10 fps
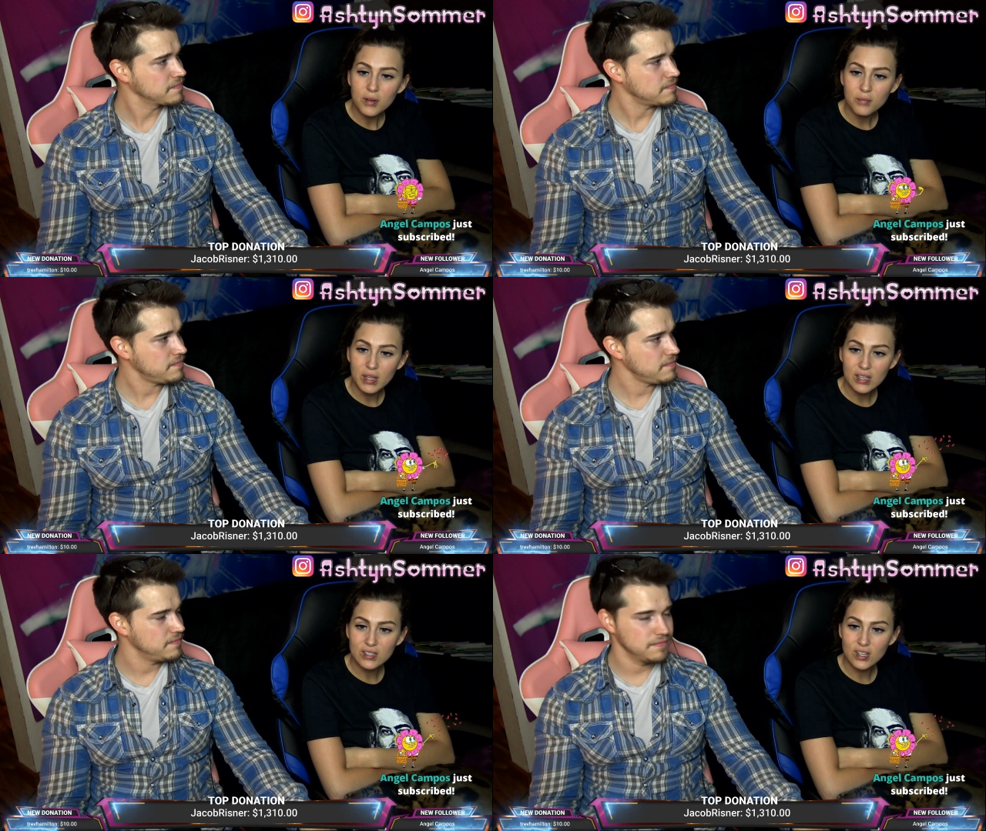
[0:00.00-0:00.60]

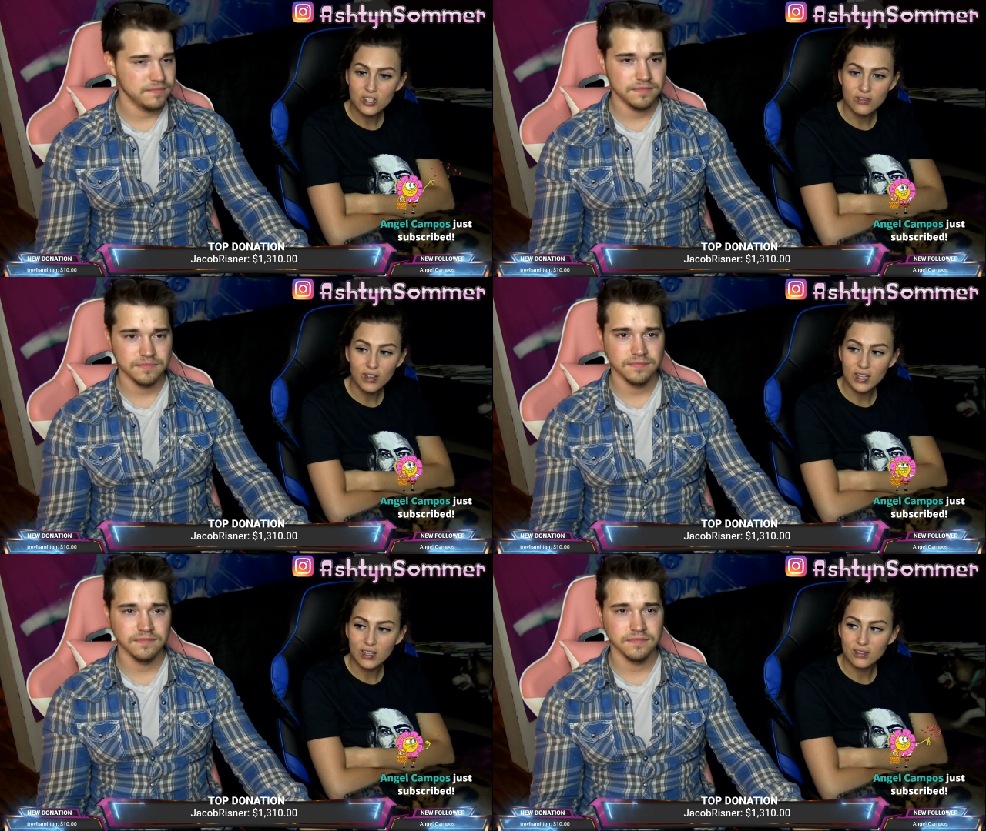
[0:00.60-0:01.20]
Speaker 1: being such a
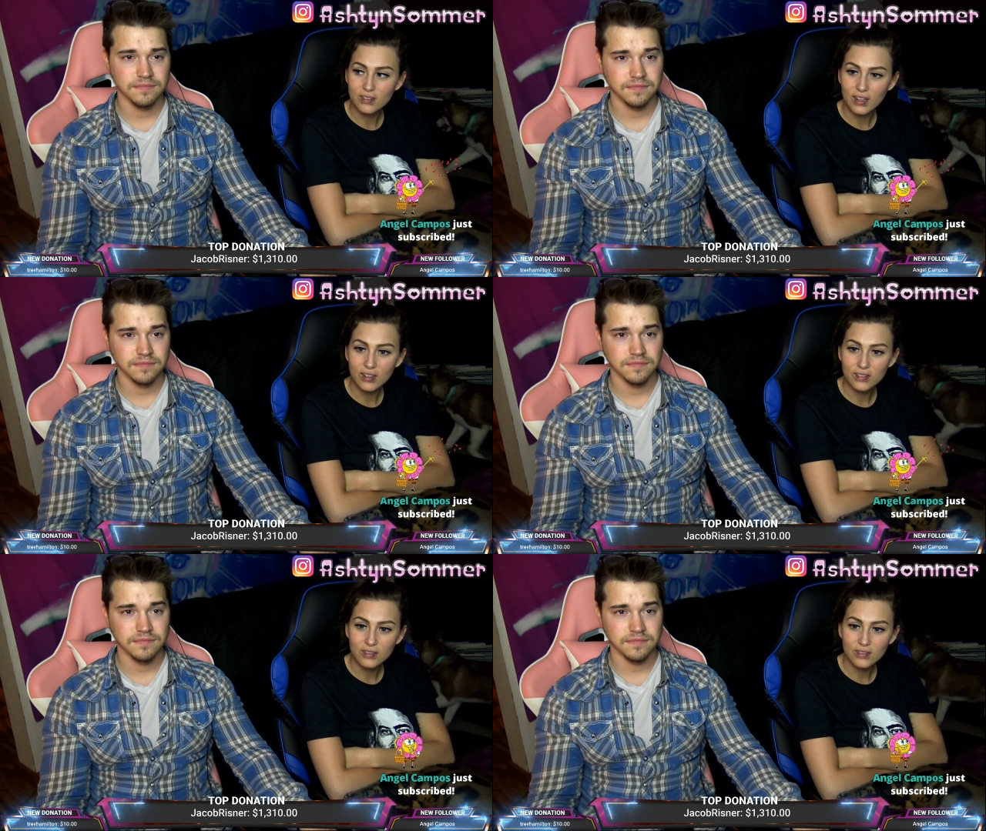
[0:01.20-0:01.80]
fucking like?
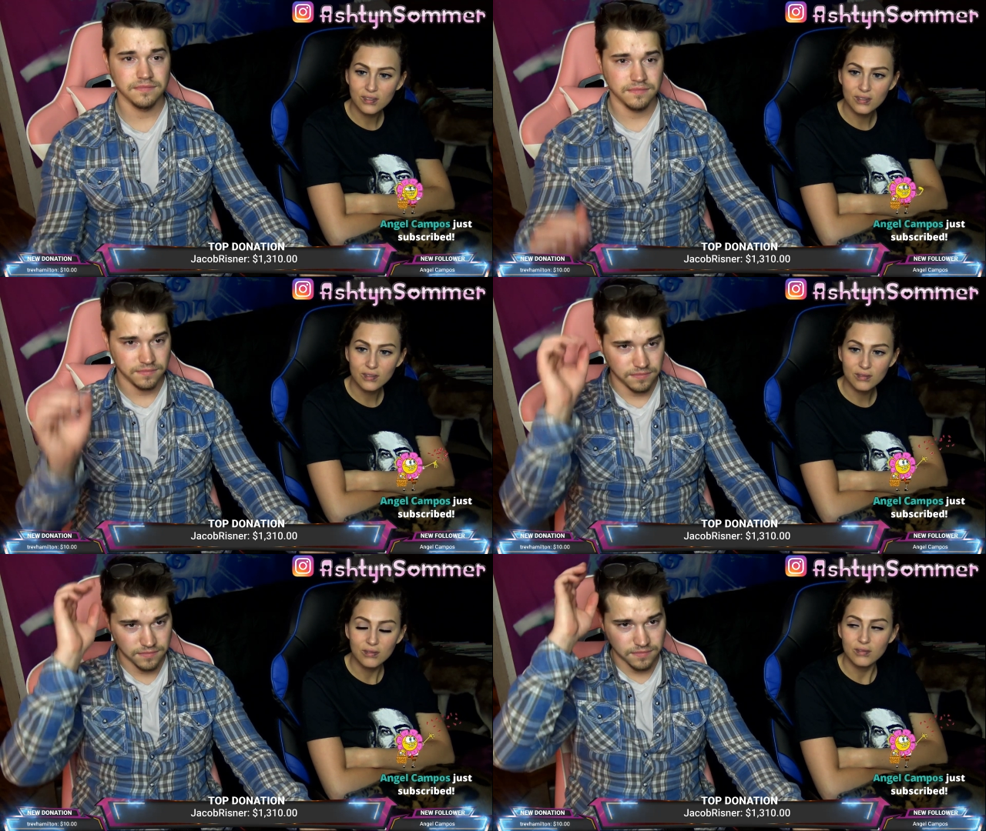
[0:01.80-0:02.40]

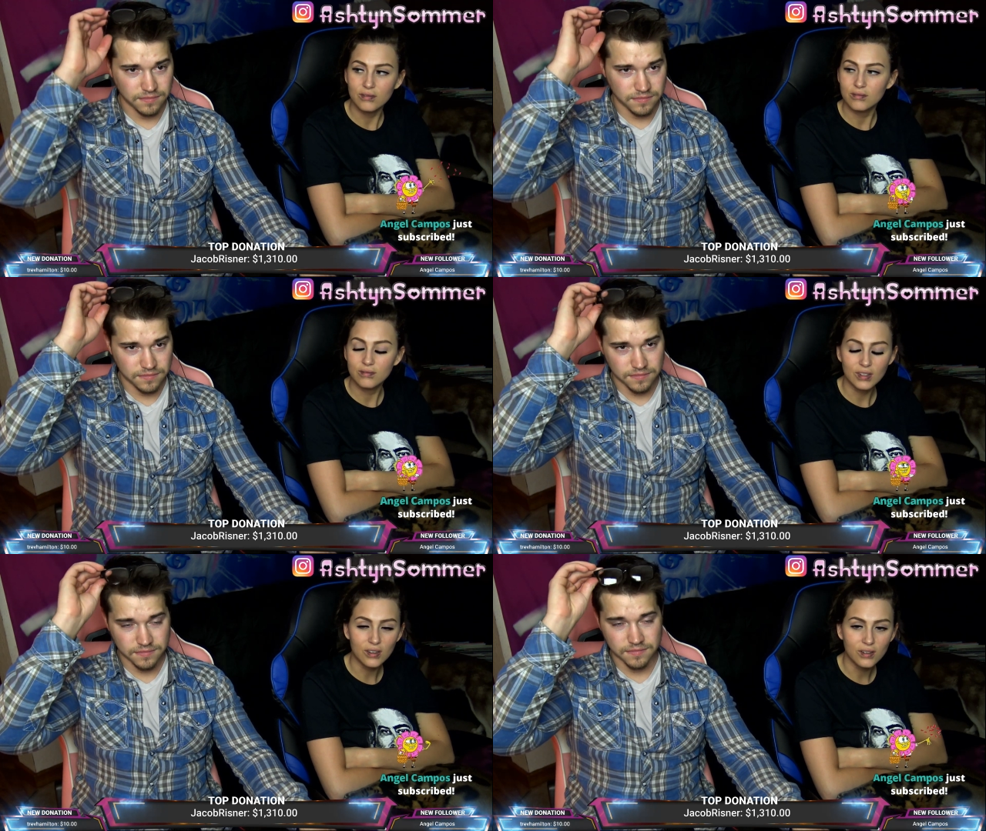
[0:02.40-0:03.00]

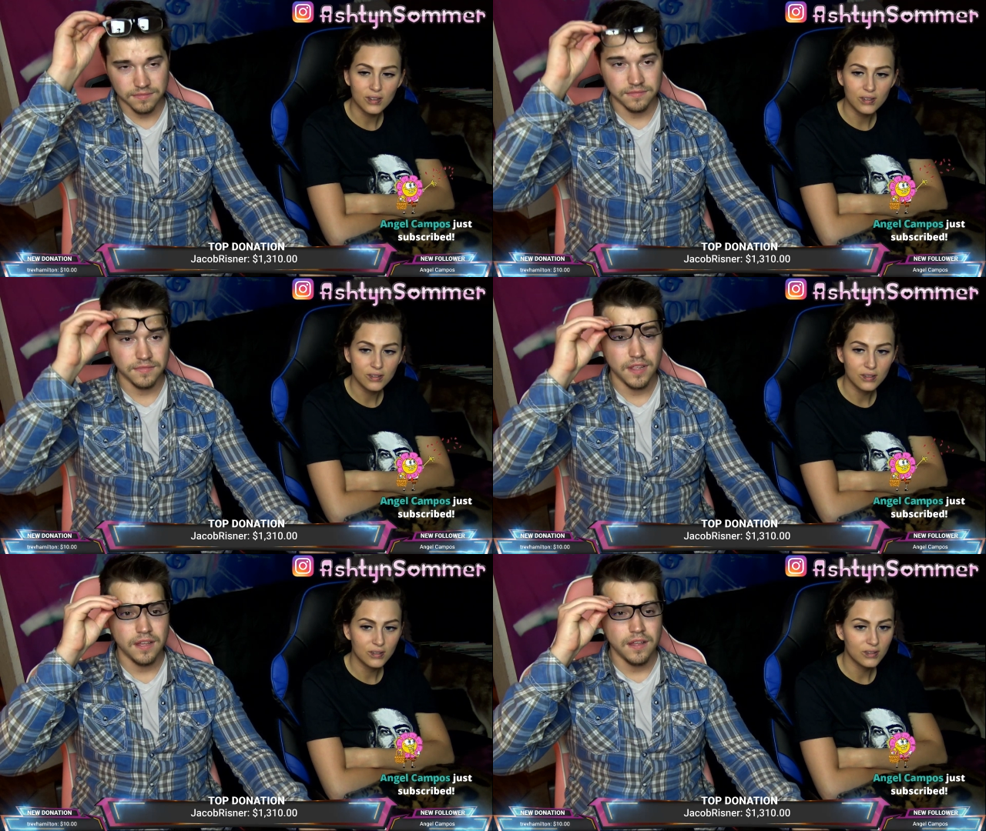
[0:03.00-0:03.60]

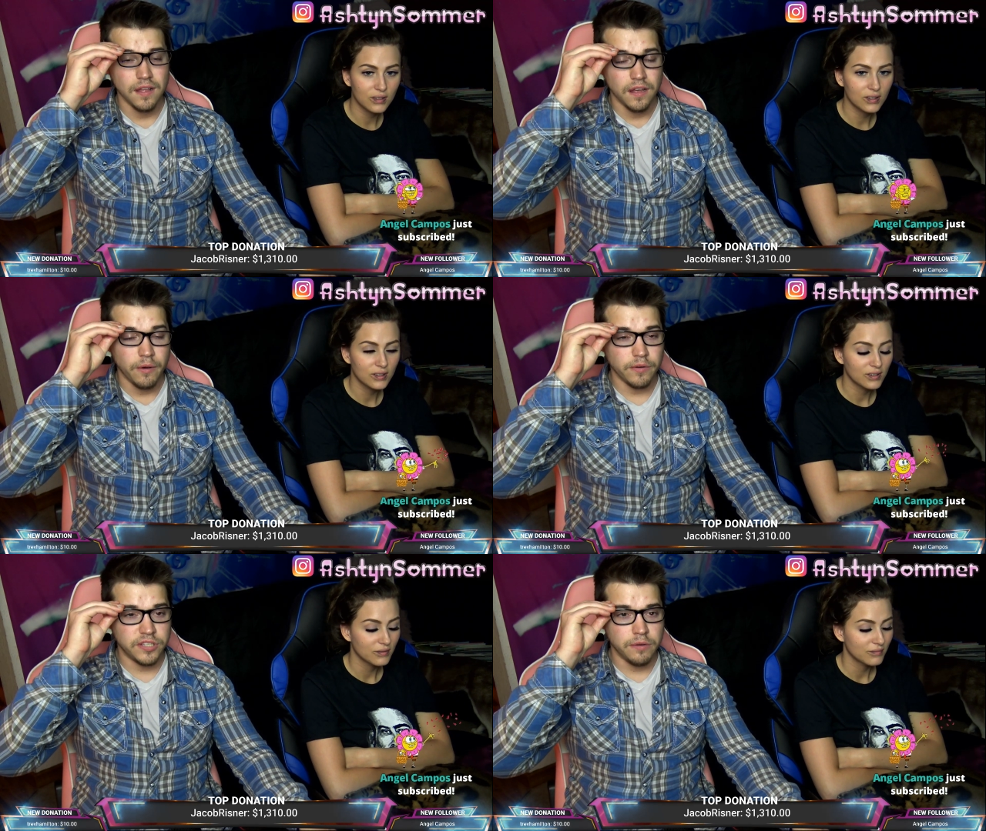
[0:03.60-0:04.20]
Speaker 2: God.
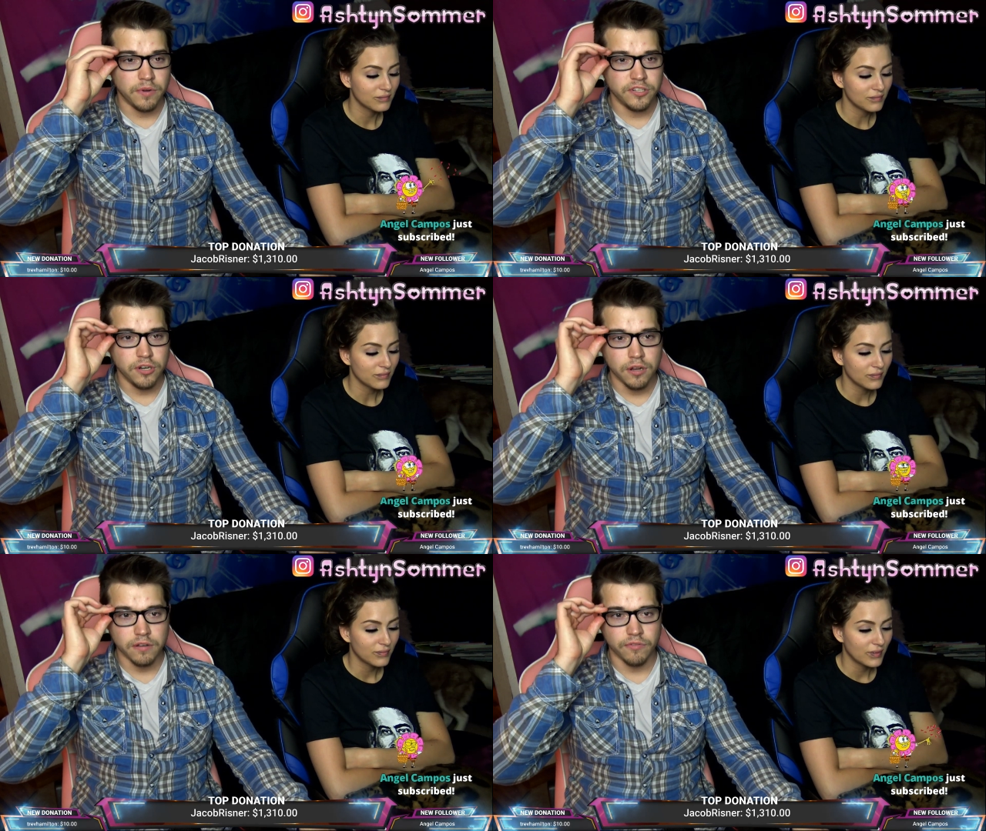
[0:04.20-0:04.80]
What was the word you're
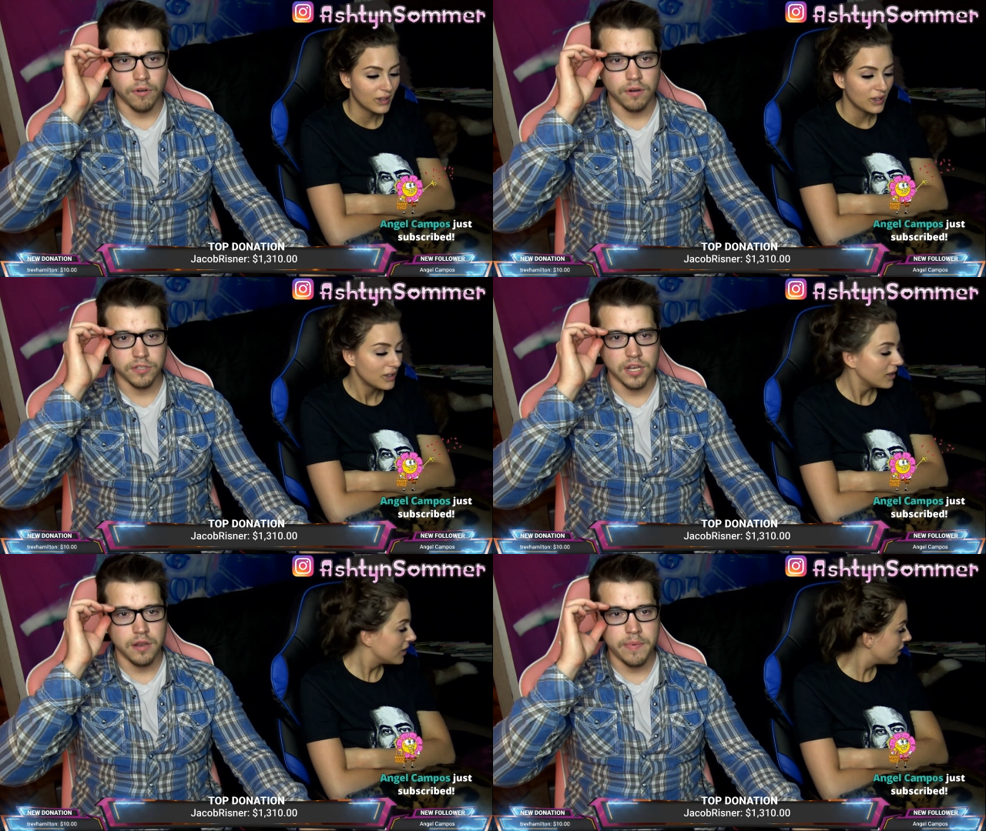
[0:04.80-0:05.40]
looking for? Was
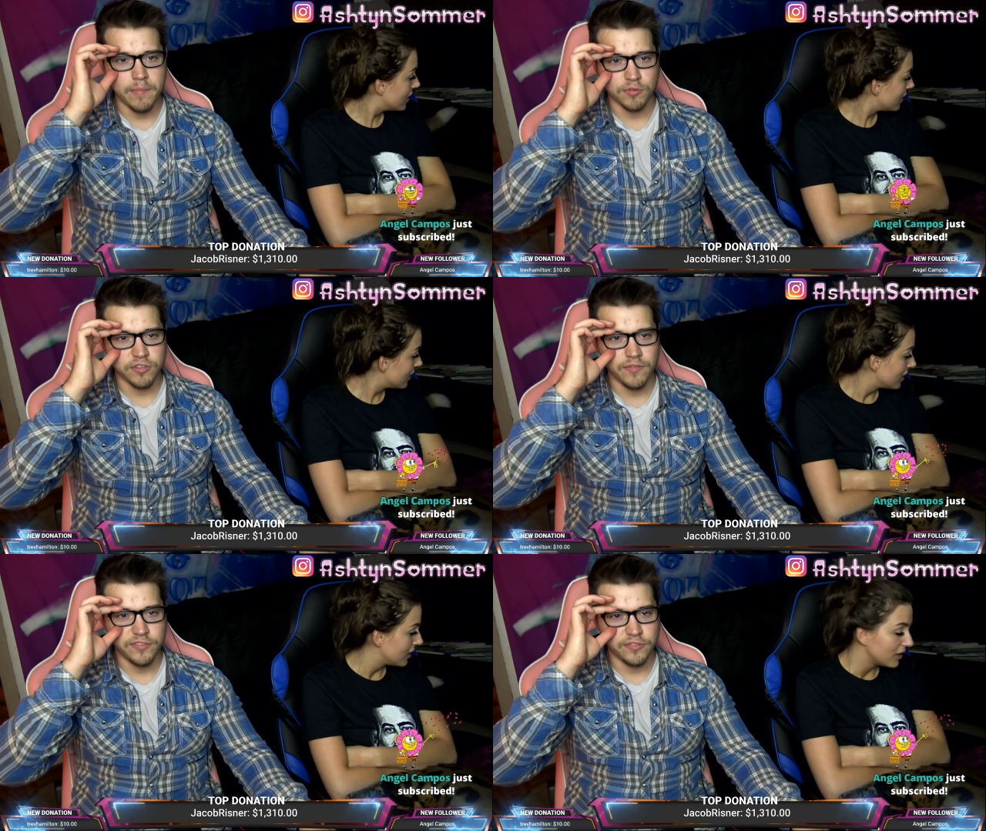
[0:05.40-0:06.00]
it a little bit more
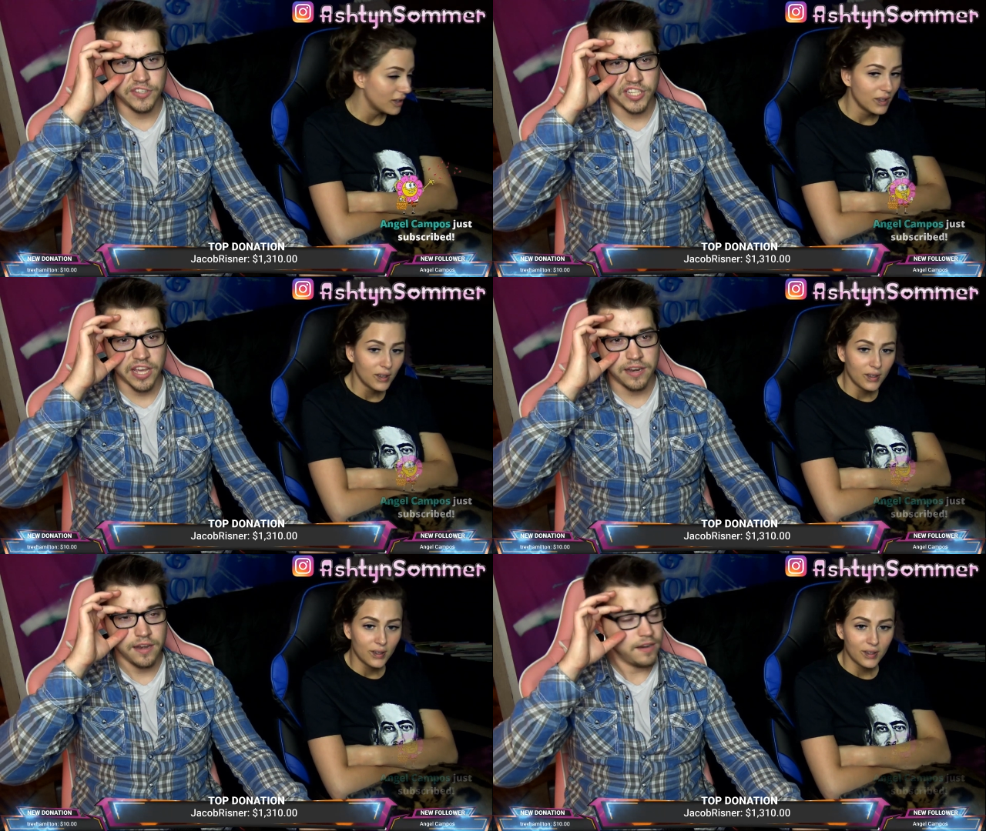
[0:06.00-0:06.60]
sophisticated?